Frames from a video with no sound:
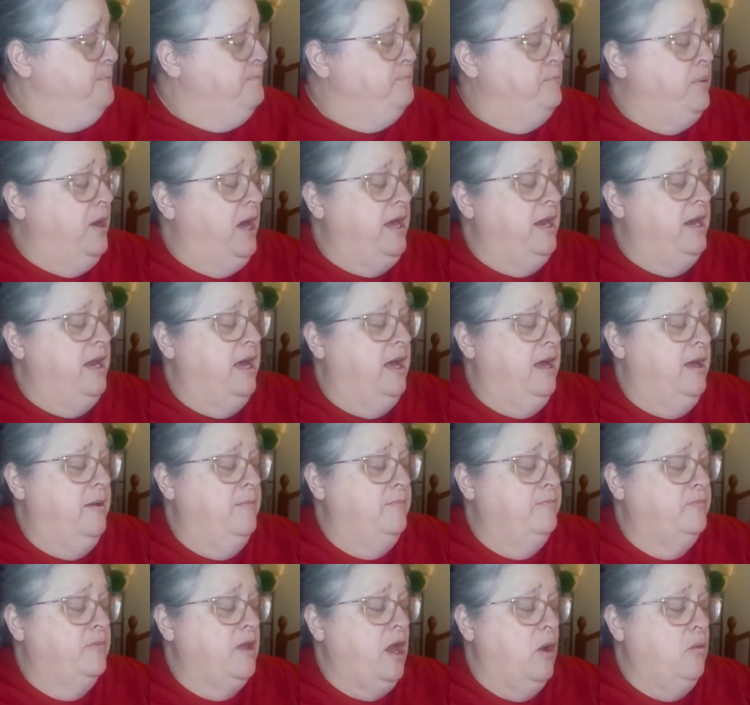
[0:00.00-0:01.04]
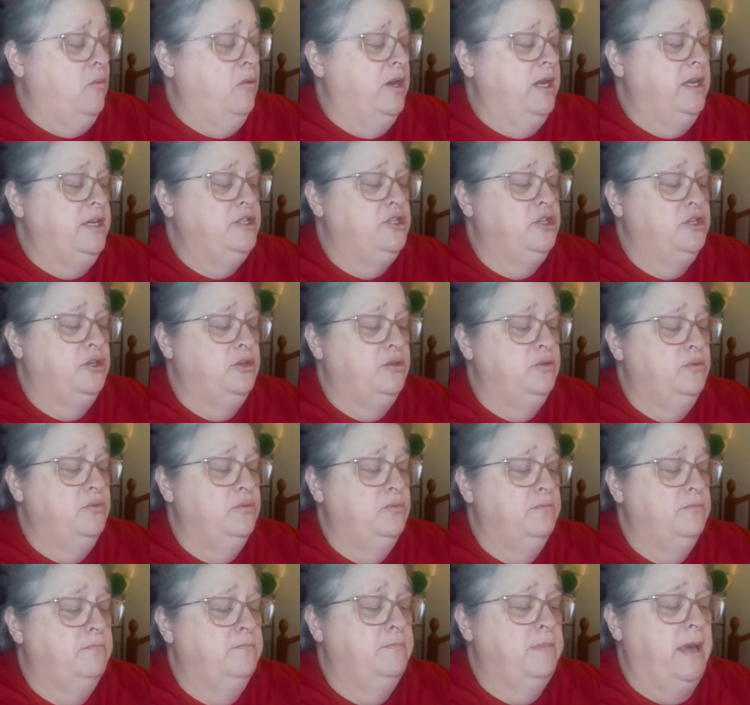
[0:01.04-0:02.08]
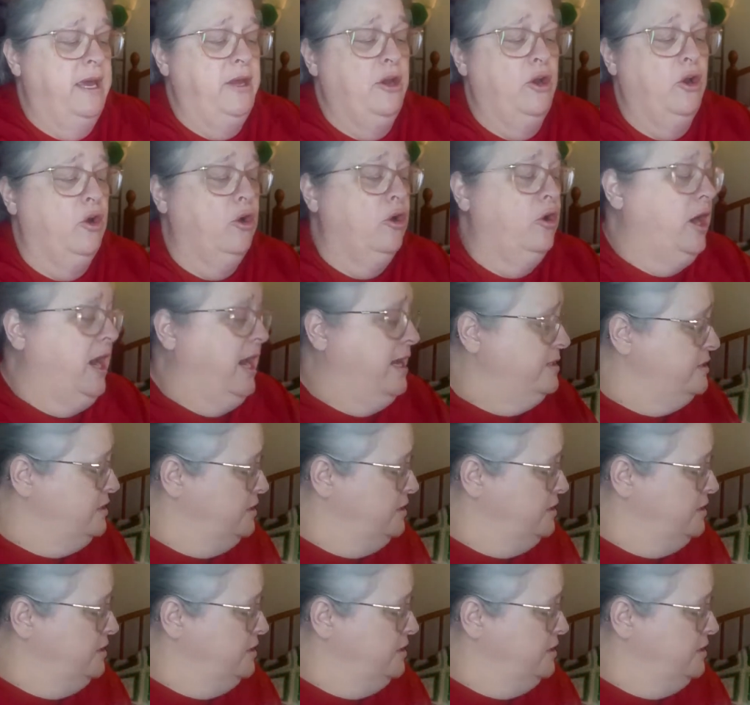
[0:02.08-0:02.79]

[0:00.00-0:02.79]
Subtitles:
But I wanted to make her